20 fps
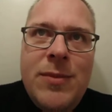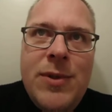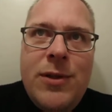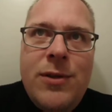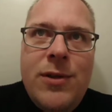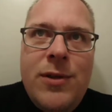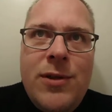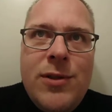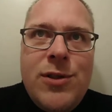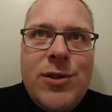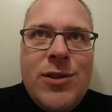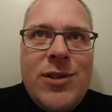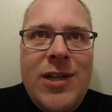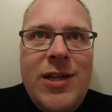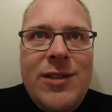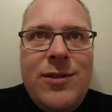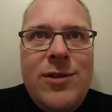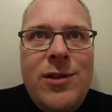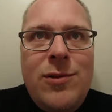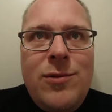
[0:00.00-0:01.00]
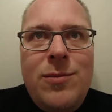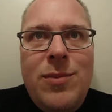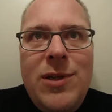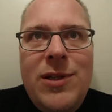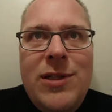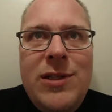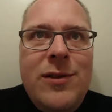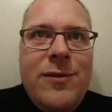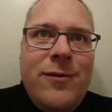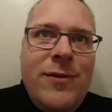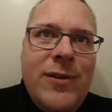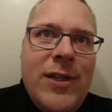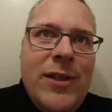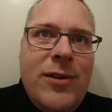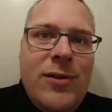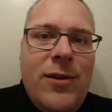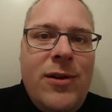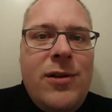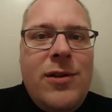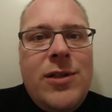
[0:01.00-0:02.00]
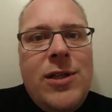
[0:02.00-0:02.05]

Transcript: because I don't believe it uh,